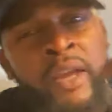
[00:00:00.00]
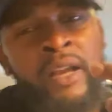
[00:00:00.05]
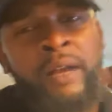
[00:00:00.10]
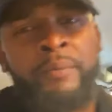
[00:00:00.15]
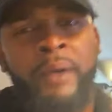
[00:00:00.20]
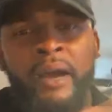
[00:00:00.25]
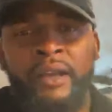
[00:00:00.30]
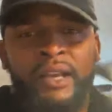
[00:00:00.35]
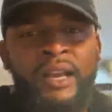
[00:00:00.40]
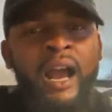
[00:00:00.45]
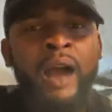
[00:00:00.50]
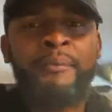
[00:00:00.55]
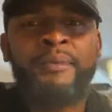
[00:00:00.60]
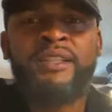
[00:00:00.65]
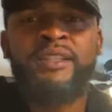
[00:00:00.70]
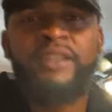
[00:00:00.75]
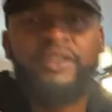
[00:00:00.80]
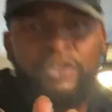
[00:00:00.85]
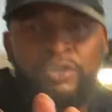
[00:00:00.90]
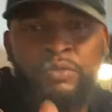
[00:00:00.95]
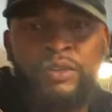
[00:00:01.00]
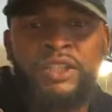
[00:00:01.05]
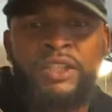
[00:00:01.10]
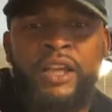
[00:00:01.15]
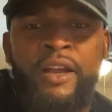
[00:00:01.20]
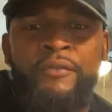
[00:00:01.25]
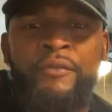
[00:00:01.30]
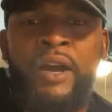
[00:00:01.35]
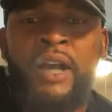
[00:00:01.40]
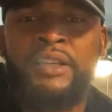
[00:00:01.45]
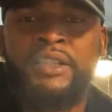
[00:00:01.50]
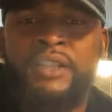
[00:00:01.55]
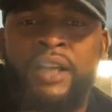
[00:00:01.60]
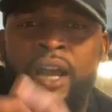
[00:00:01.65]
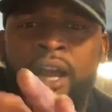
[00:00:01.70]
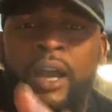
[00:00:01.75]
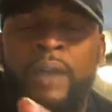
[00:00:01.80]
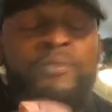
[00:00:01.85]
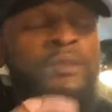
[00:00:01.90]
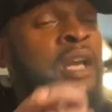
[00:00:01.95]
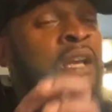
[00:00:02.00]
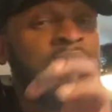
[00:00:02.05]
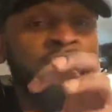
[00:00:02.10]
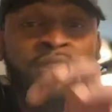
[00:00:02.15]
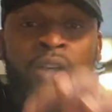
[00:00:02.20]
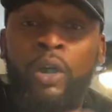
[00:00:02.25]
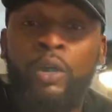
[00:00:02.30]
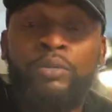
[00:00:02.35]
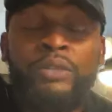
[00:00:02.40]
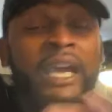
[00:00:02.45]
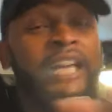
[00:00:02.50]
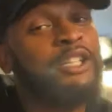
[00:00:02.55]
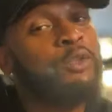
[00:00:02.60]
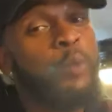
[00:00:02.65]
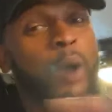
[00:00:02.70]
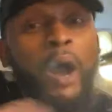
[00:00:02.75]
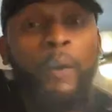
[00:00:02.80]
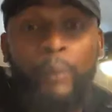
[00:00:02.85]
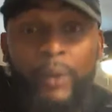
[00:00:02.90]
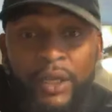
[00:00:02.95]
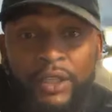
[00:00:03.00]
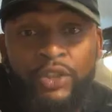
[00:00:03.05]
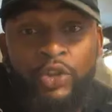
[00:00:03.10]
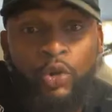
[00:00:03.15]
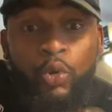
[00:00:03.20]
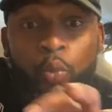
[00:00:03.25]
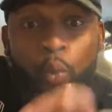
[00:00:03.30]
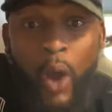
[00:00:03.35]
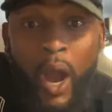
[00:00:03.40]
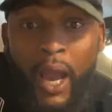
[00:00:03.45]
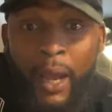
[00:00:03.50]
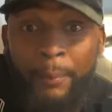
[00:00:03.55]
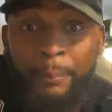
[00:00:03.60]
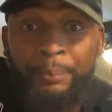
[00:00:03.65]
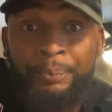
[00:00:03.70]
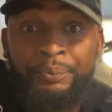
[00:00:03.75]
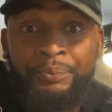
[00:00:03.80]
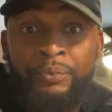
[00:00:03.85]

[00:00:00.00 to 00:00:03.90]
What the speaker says: about it. Common sense, you with Chef VonSean. So that's why we do what?